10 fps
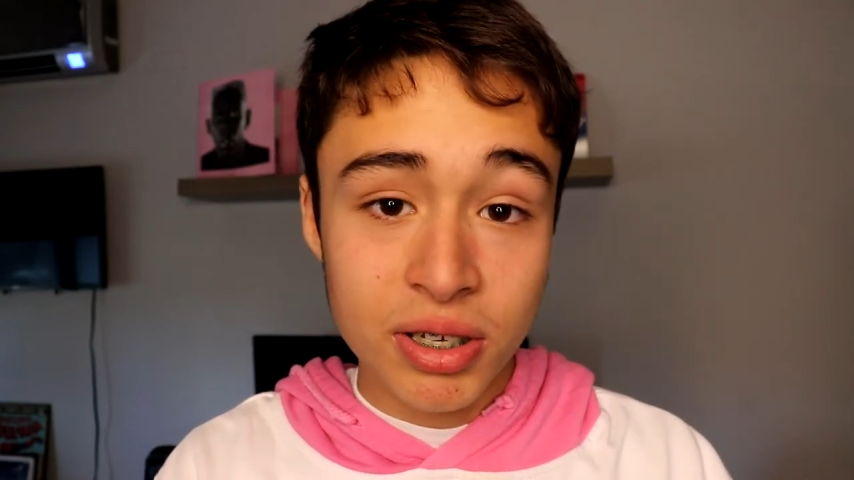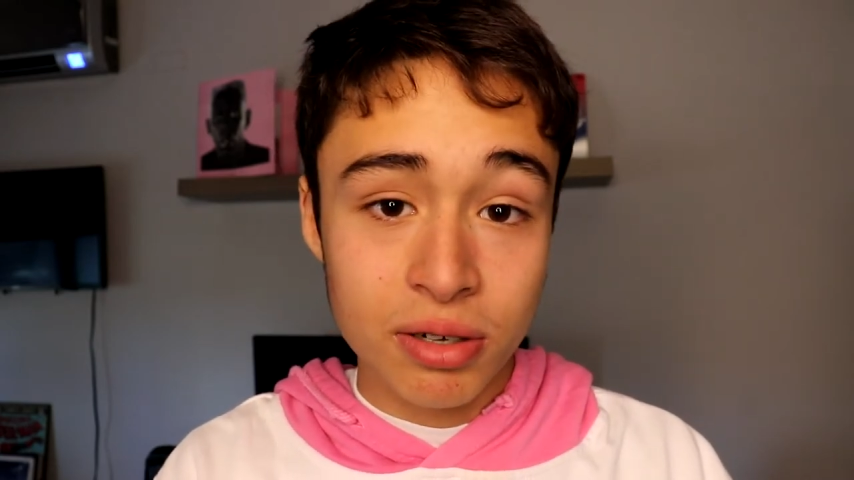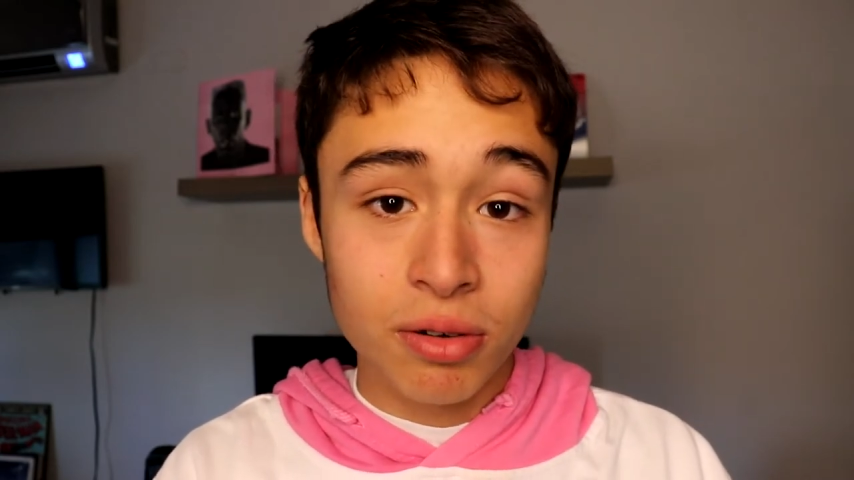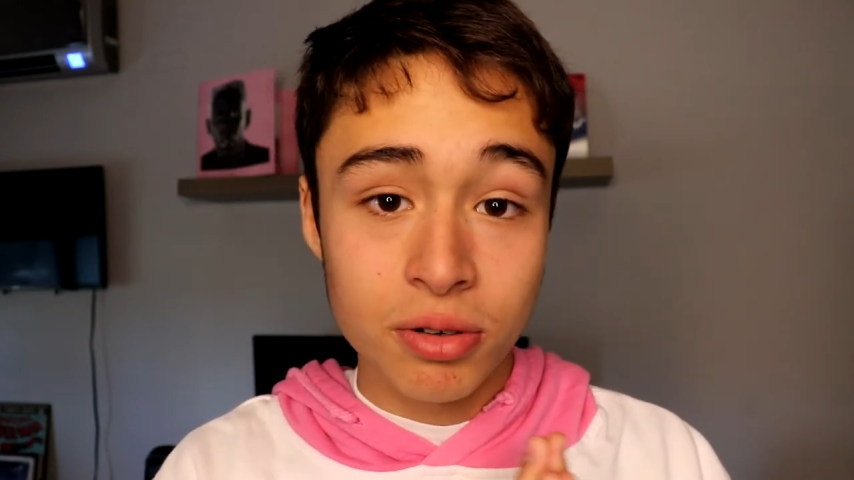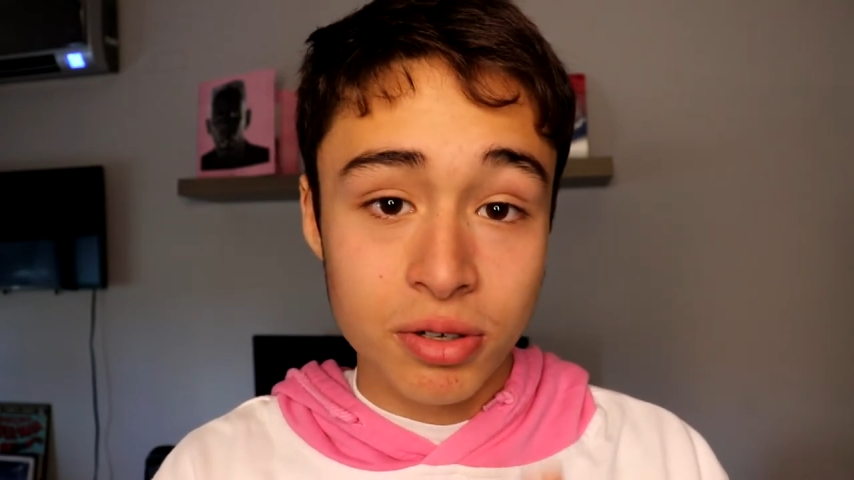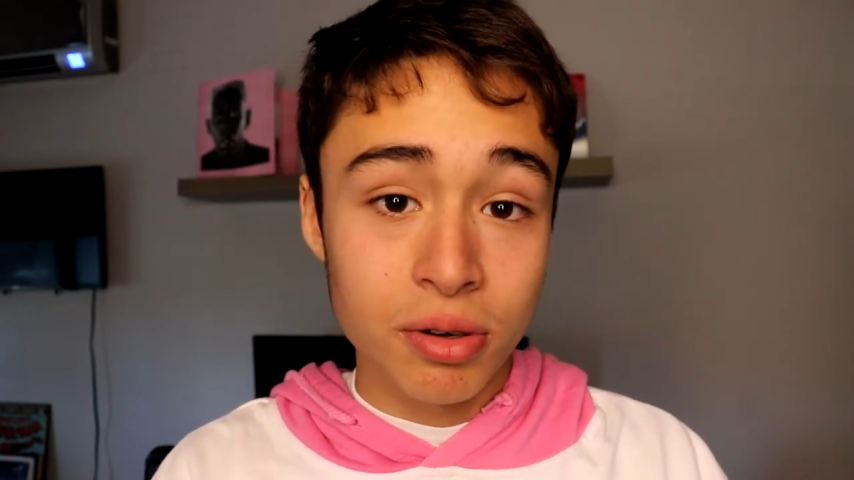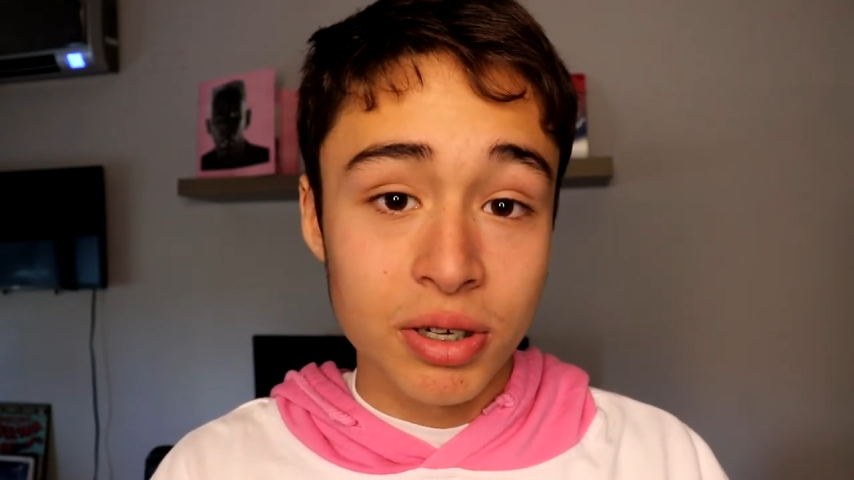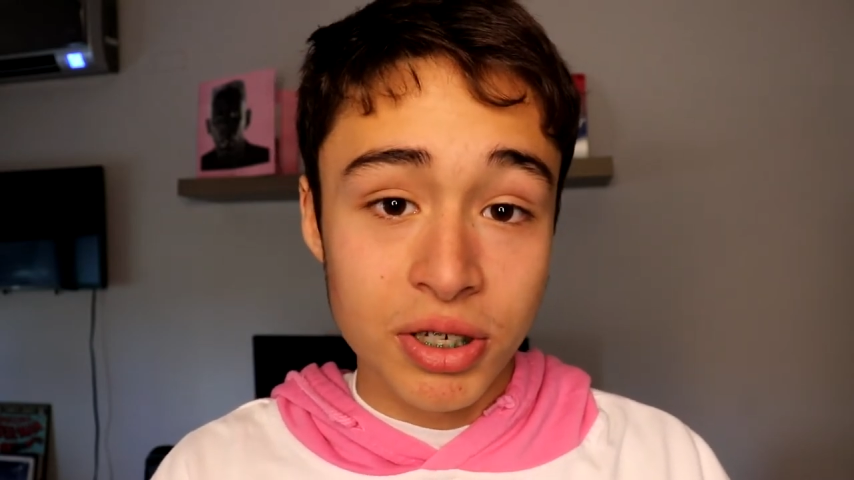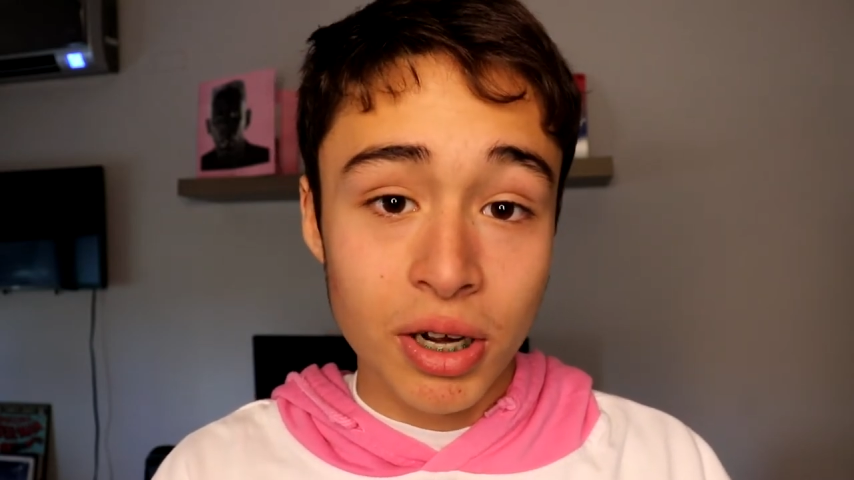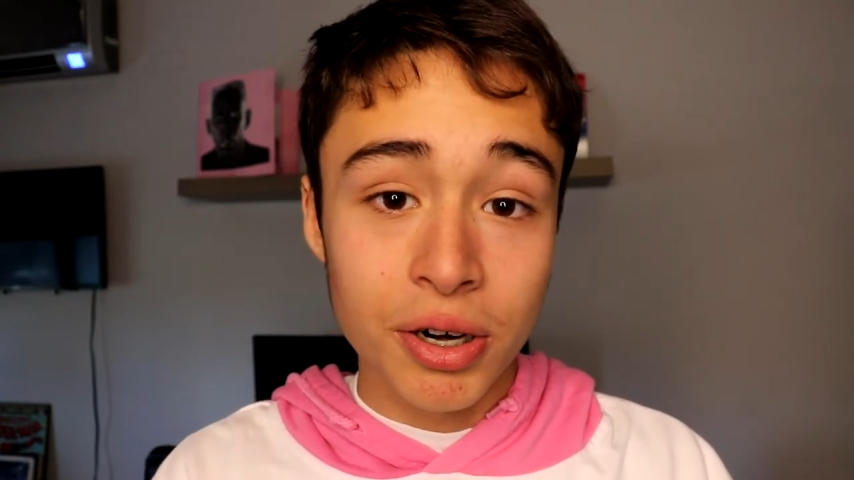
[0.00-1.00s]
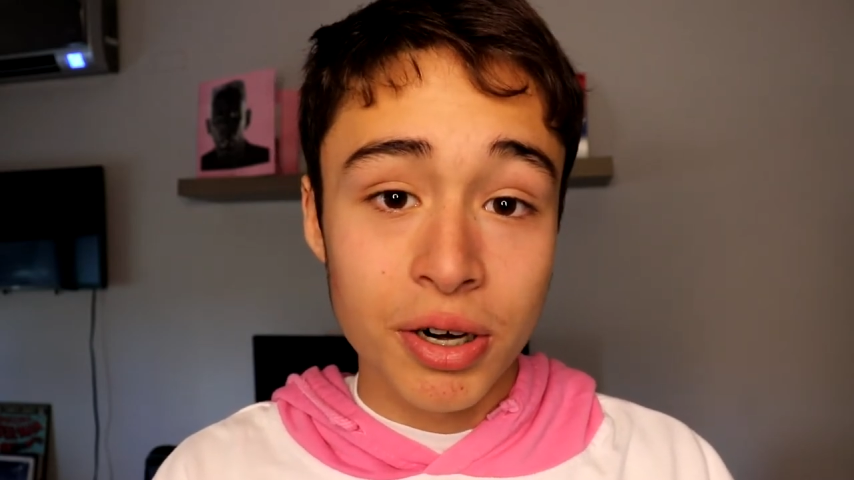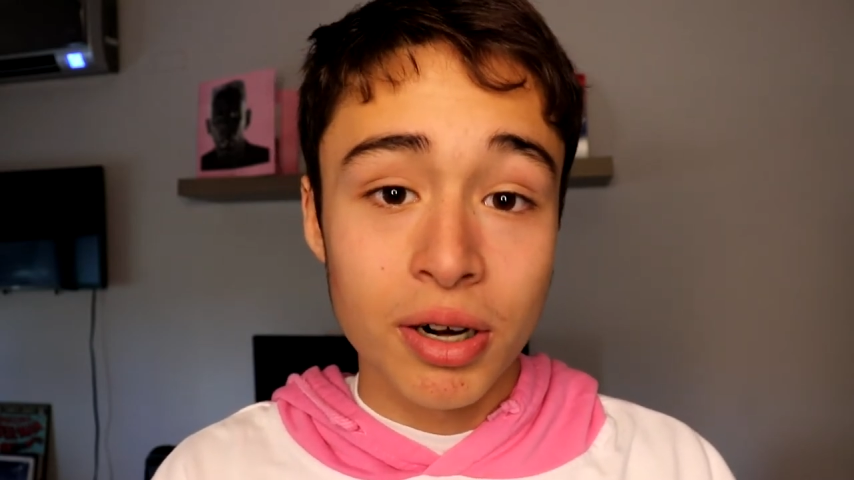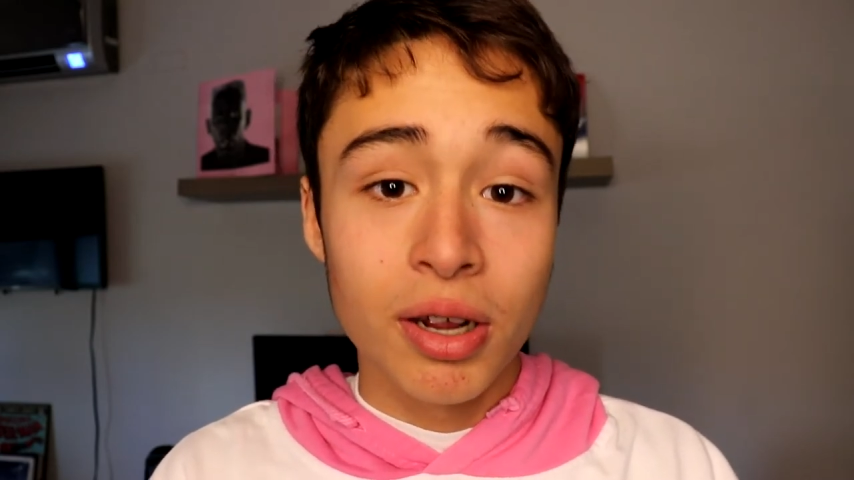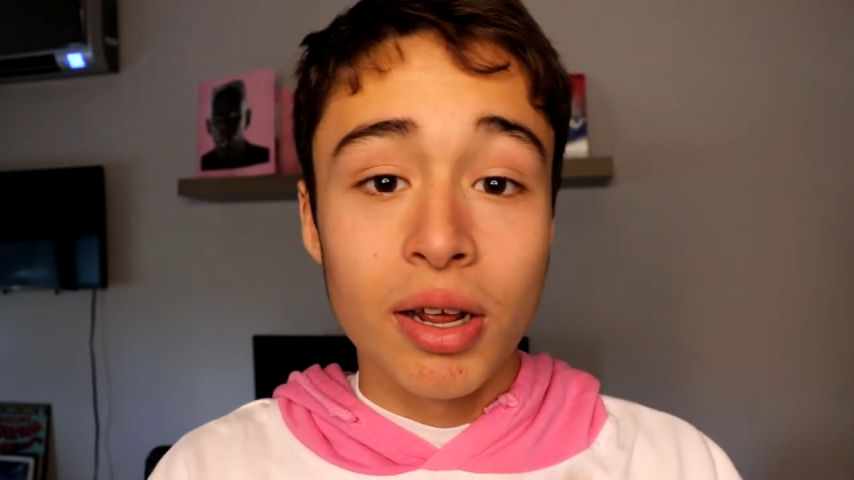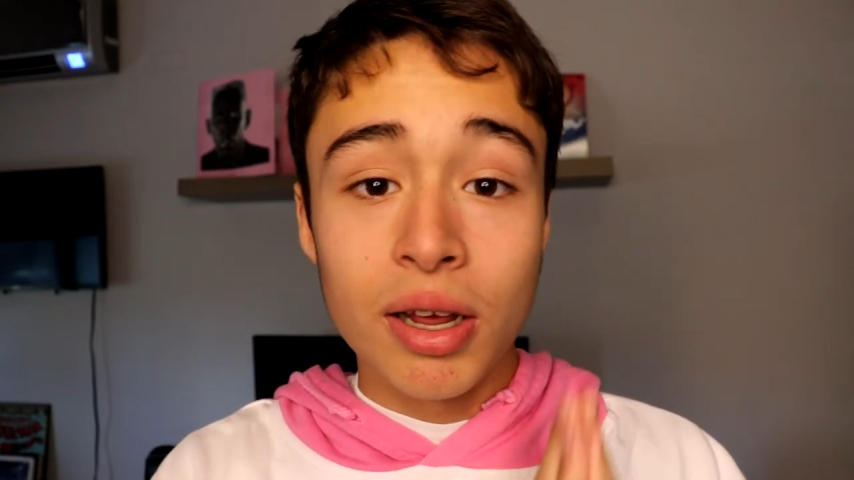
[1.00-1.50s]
and also his daughter